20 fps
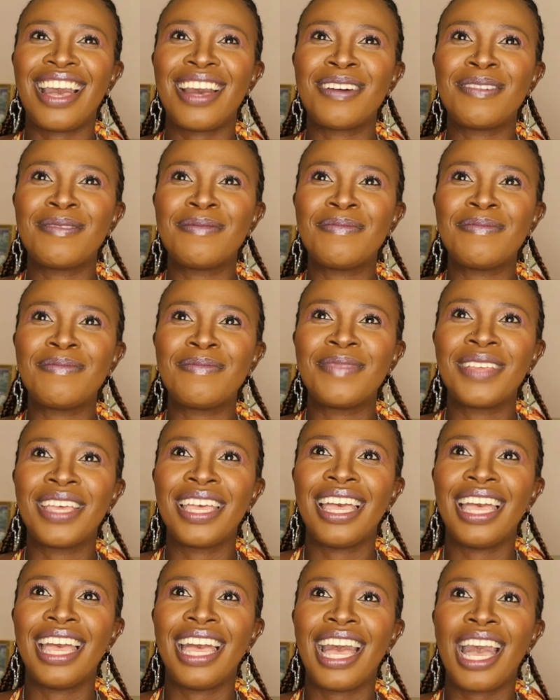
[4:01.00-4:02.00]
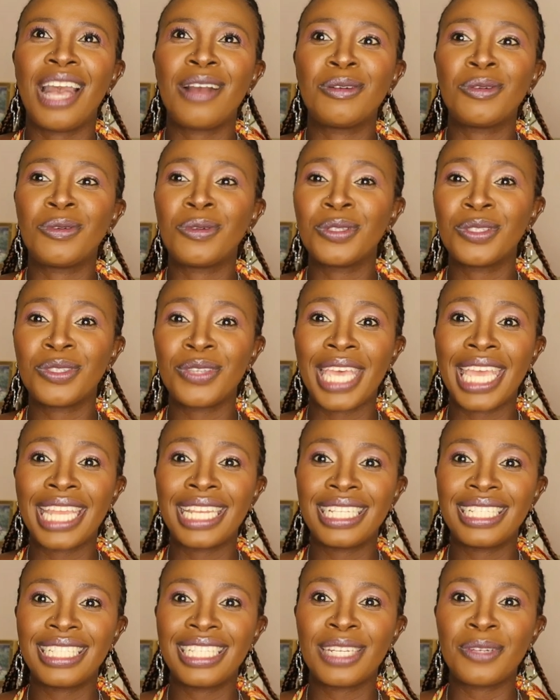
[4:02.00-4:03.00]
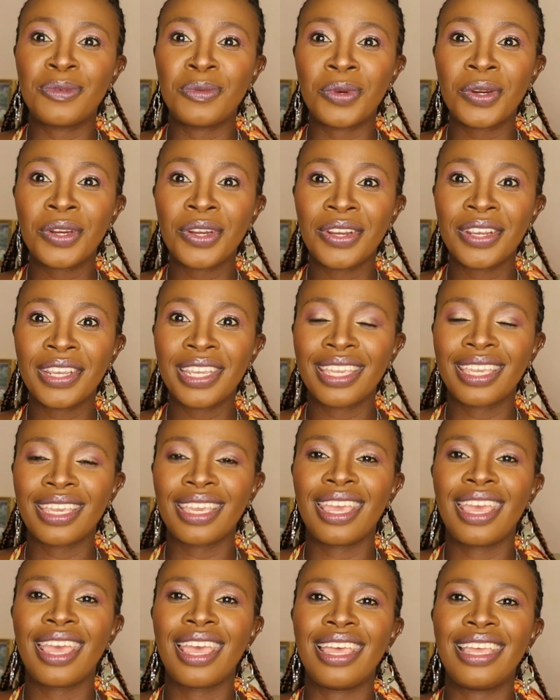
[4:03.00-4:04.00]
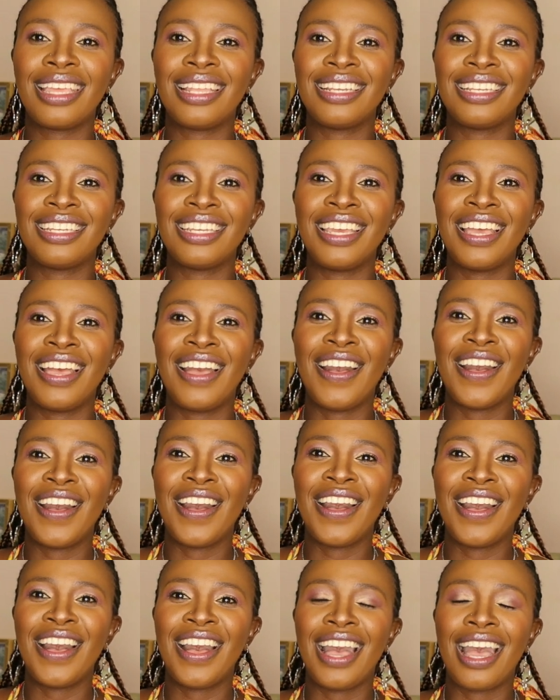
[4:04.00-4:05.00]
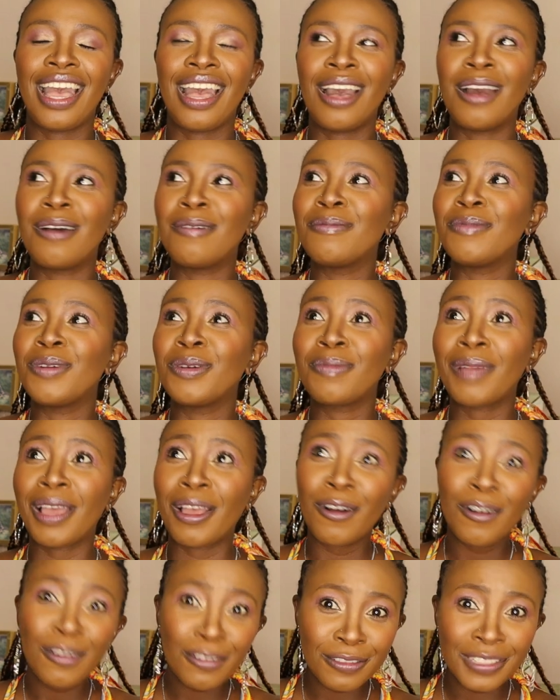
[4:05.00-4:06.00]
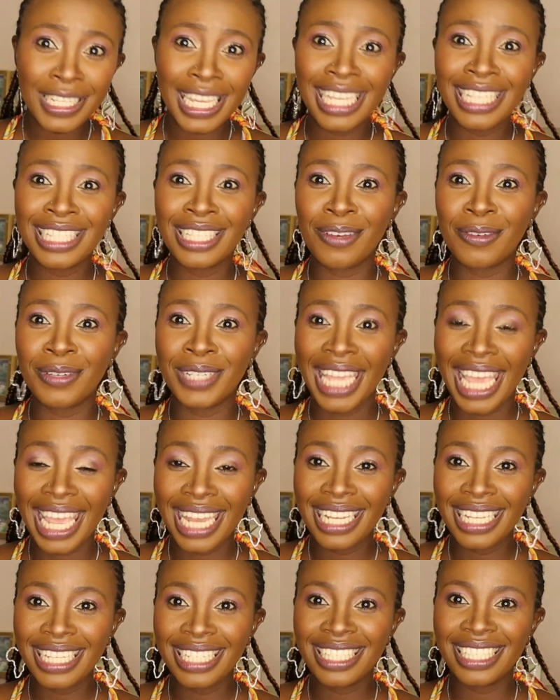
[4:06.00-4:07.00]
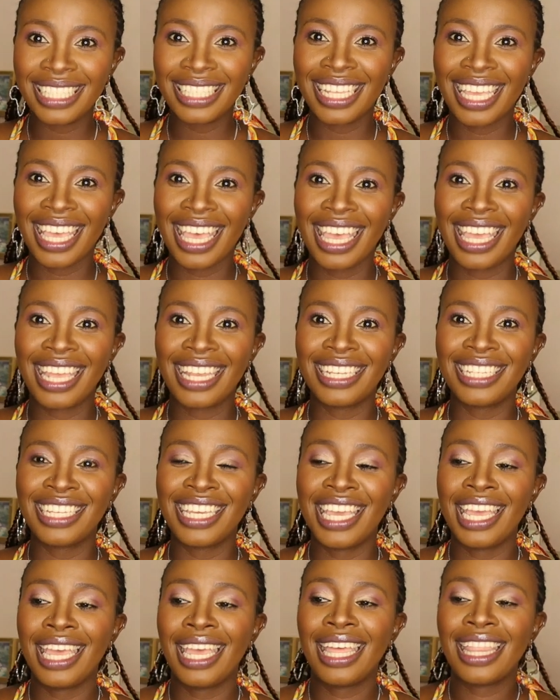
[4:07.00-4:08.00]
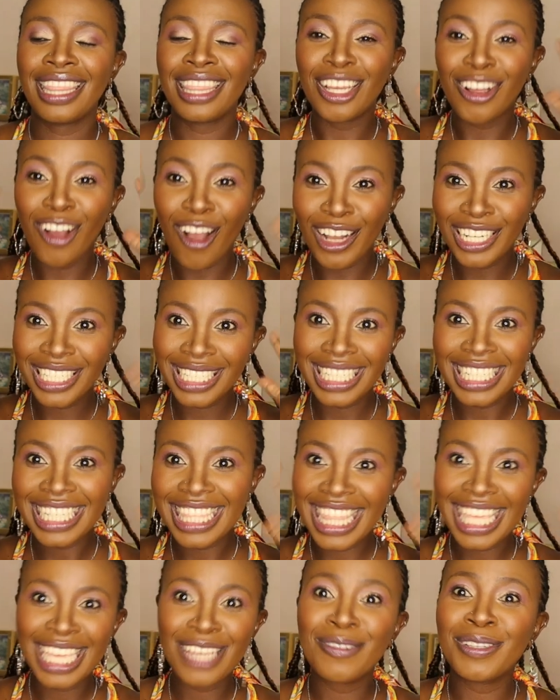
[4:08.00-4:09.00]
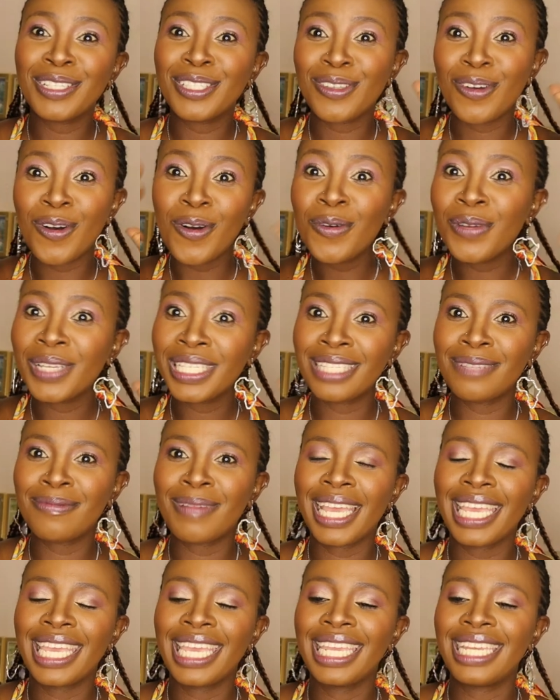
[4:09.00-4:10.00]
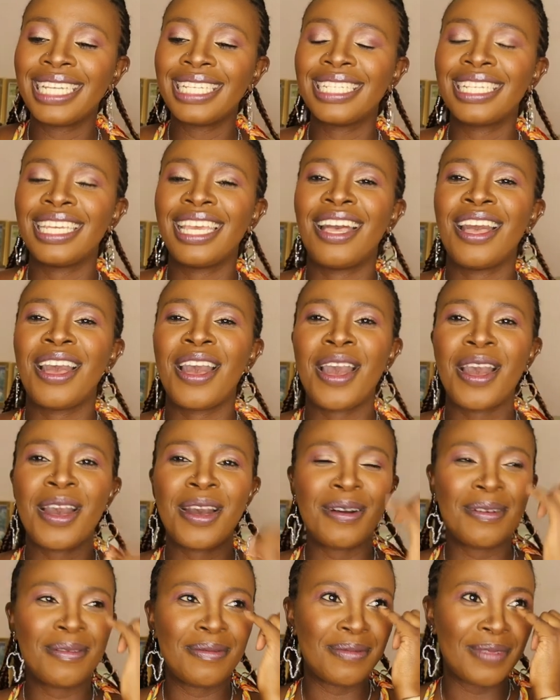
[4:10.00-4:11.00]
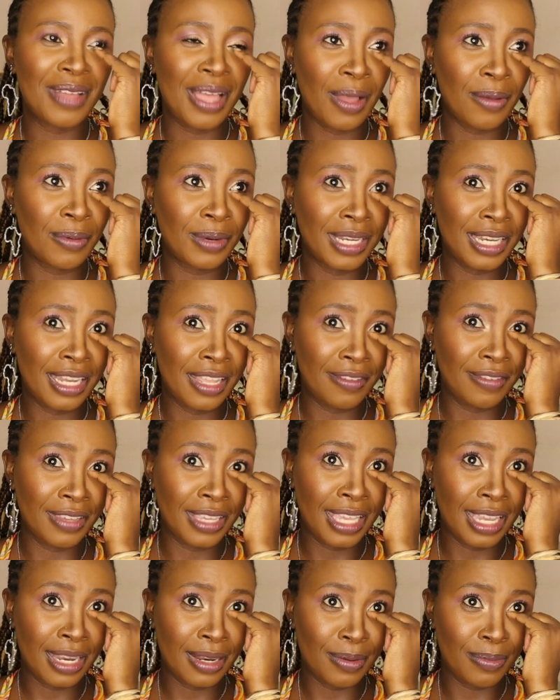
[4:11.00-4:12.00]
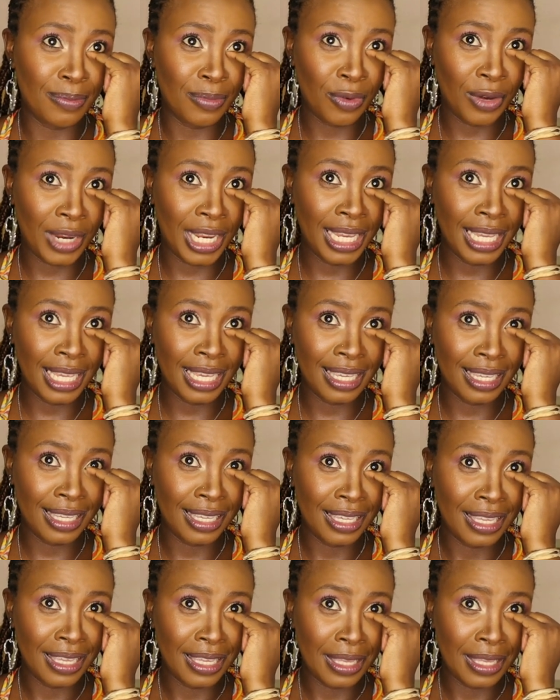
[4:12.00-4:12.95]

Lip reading: I would also edit at work, and on my off days I would edit, and the content thing was always in my head. I would never get a break